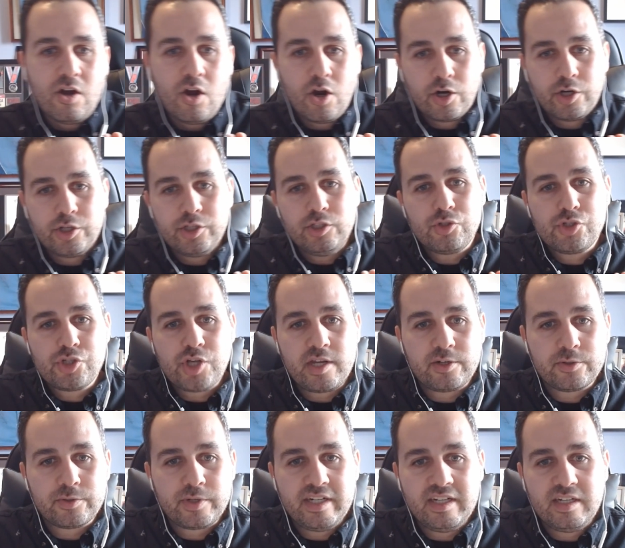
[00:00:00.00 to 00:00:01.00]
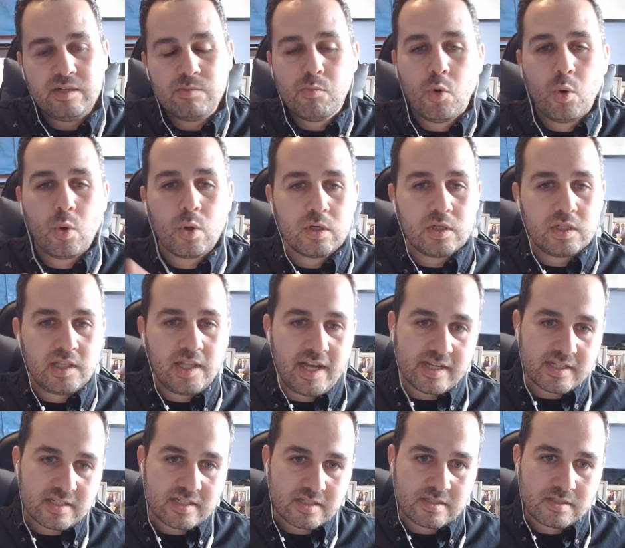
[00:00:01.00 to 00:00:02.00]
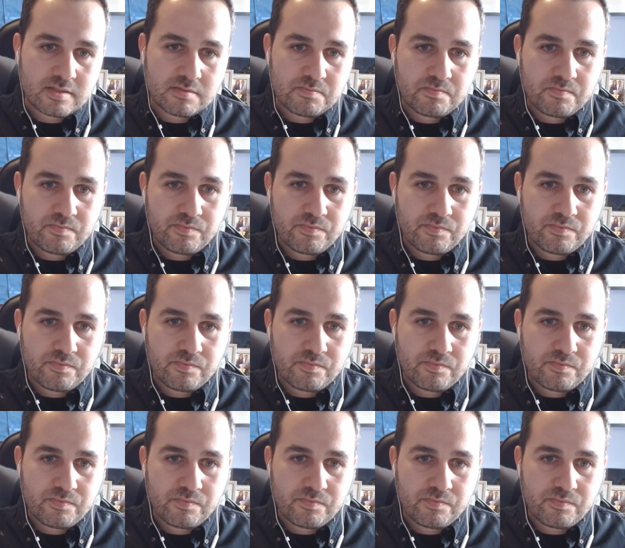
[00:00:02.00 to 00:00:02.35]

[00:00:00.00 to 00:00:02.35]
are you generating more or less